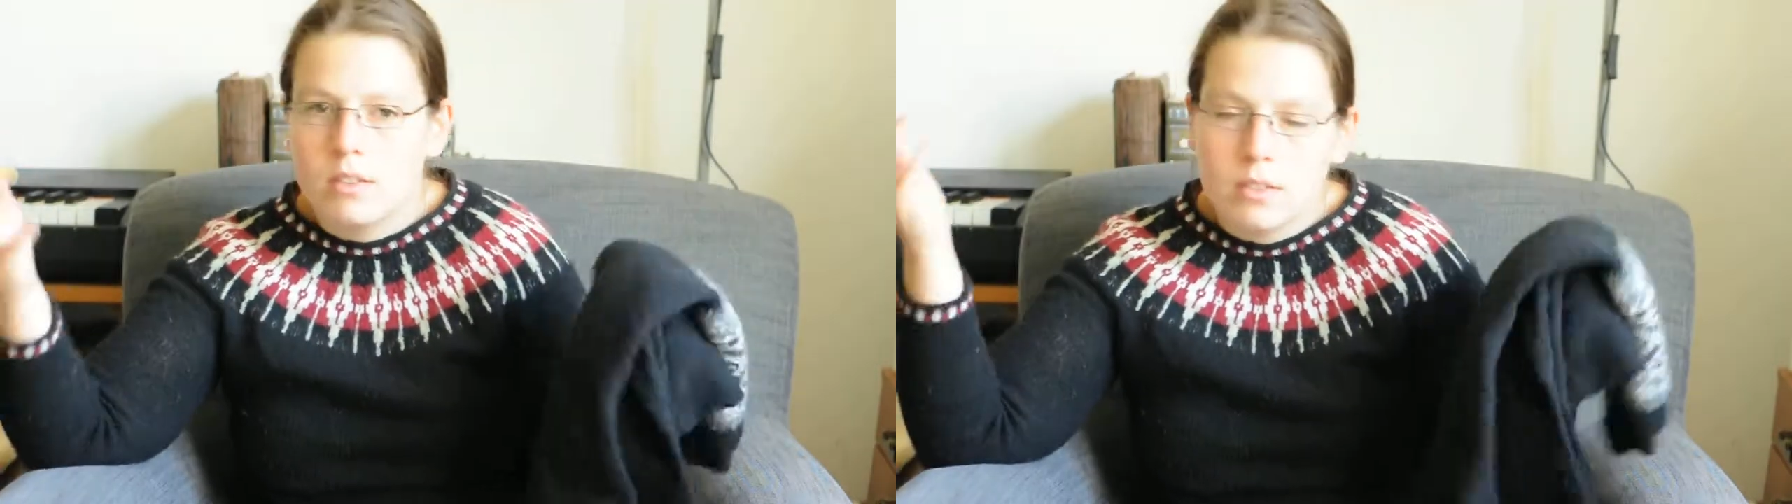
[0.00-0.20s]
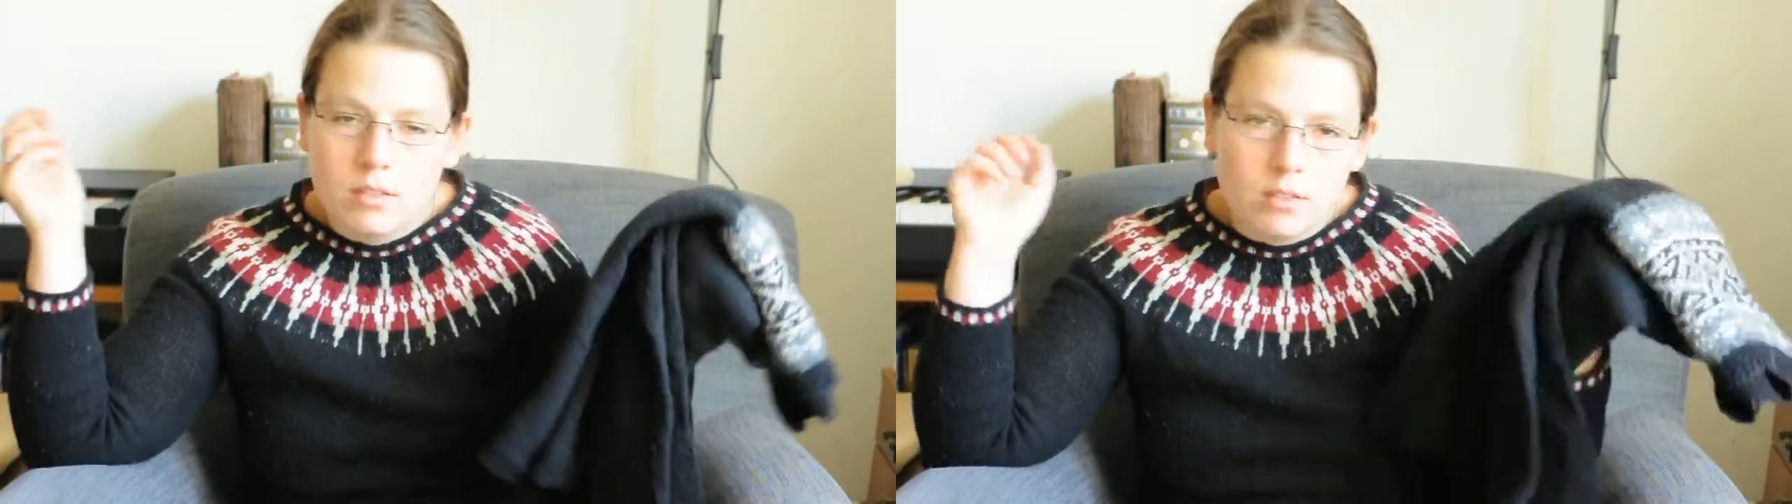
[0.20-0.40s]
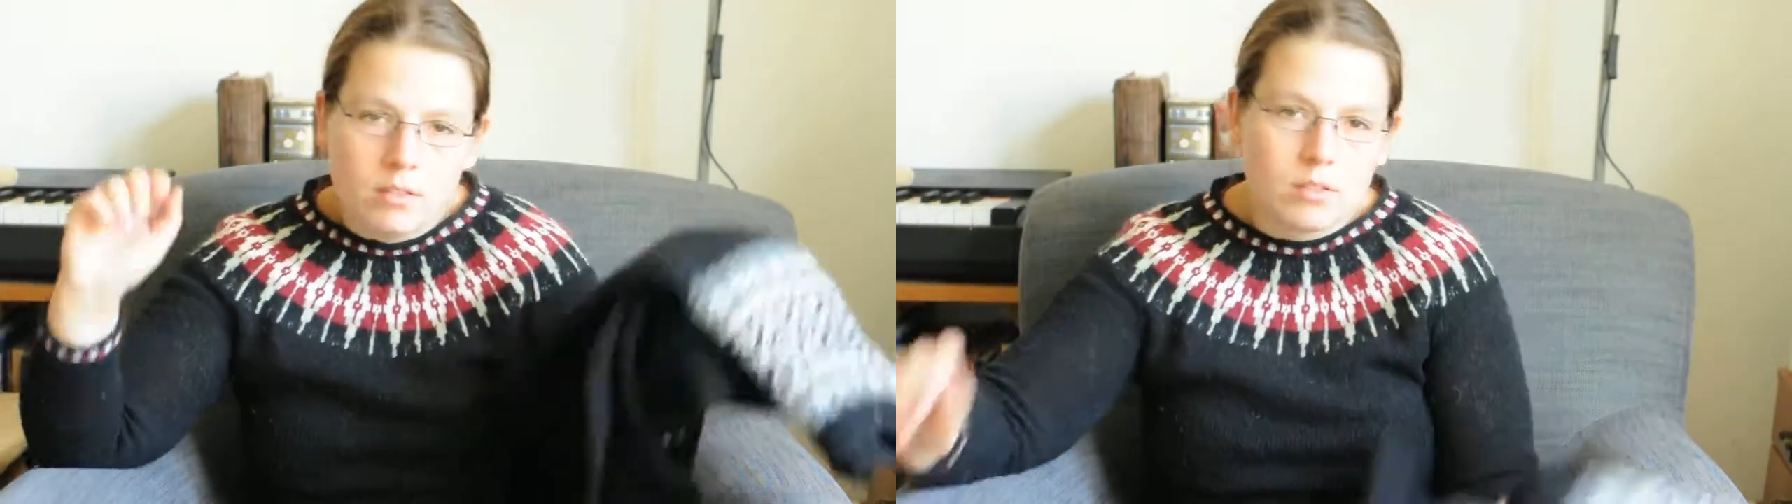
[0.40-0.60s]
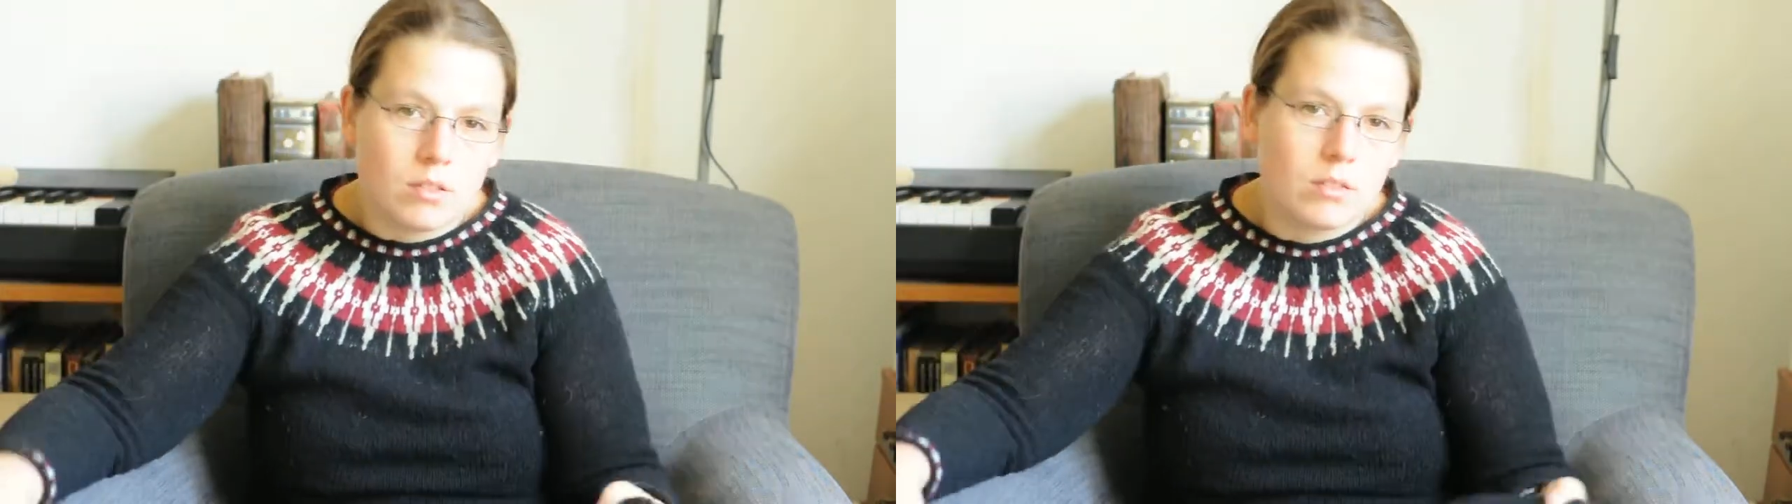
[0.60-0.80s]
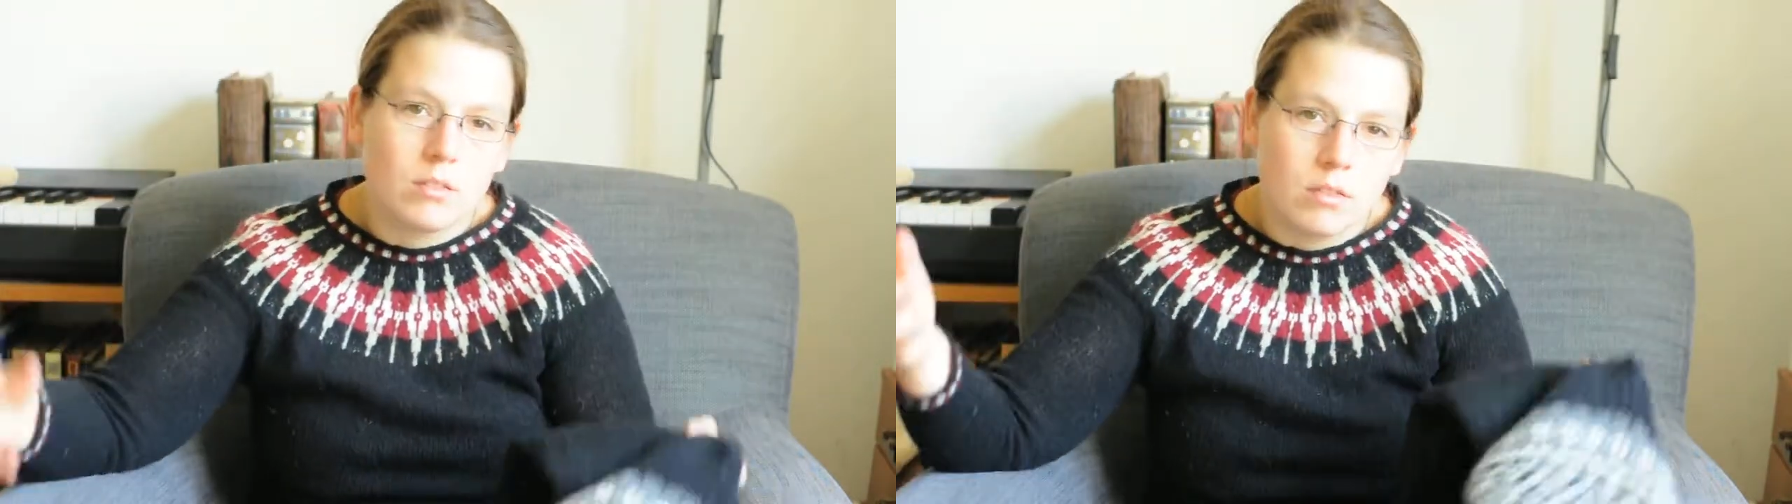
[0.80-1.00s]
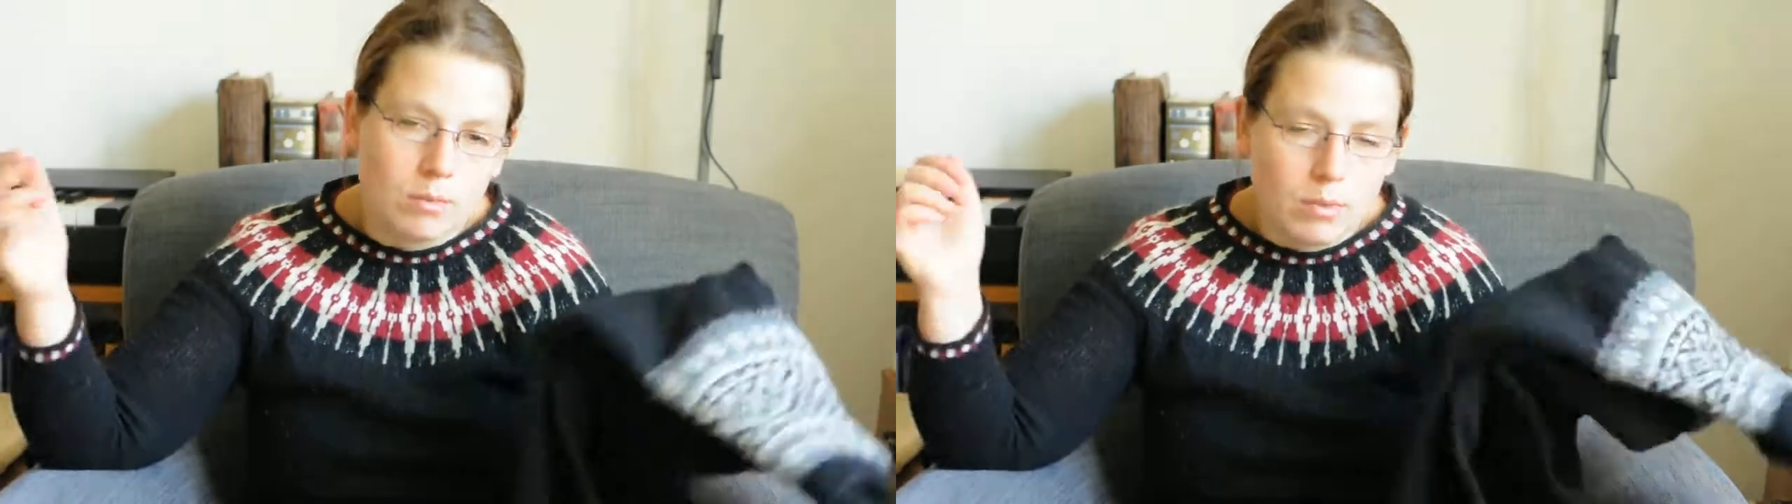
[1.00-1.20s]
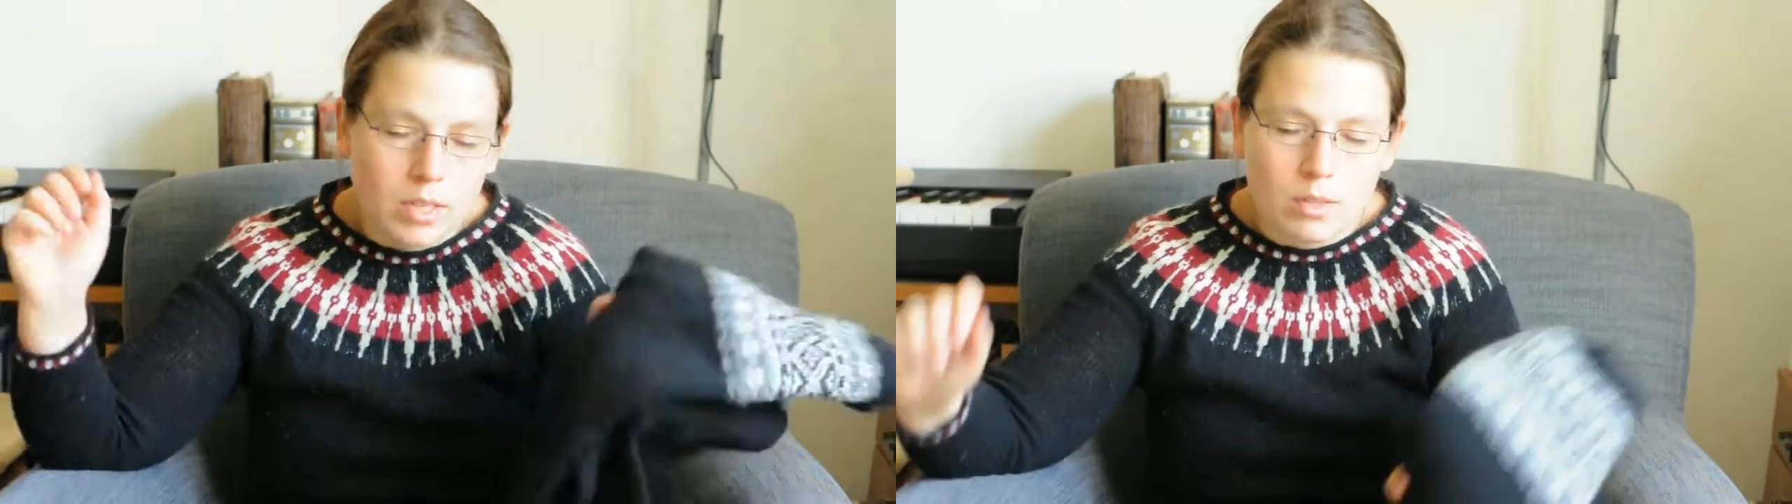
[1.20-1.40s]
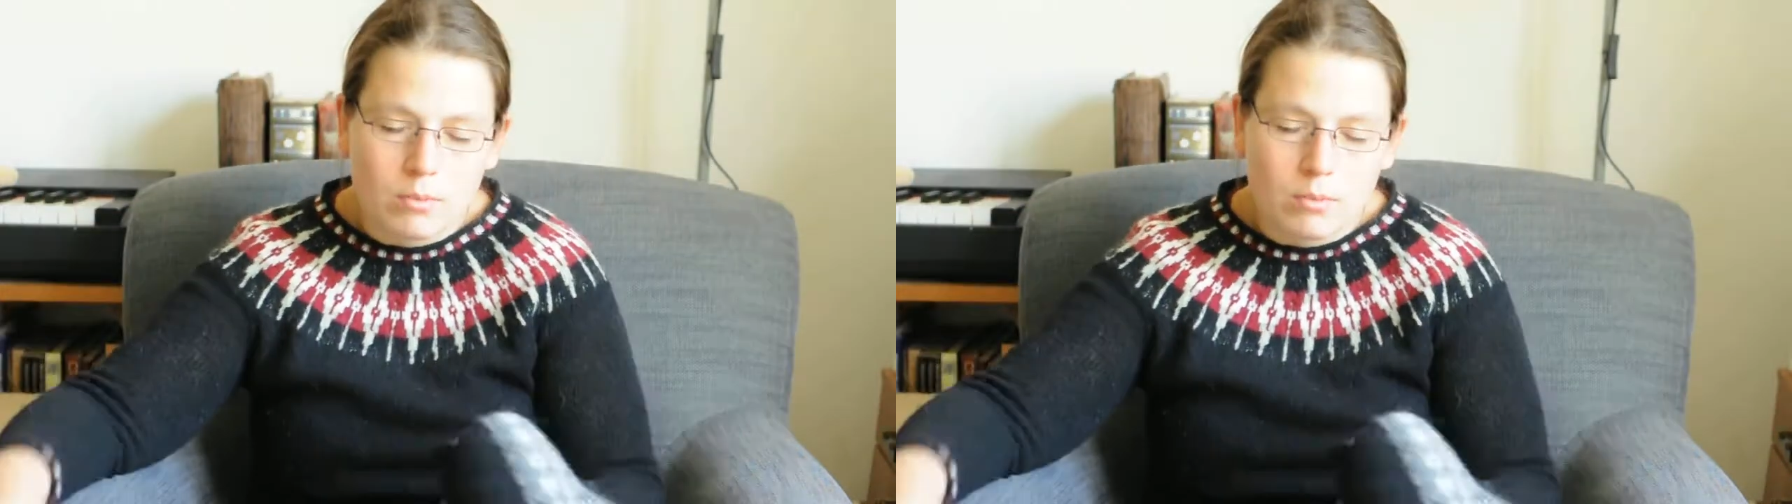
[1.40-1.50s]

It turns out the way I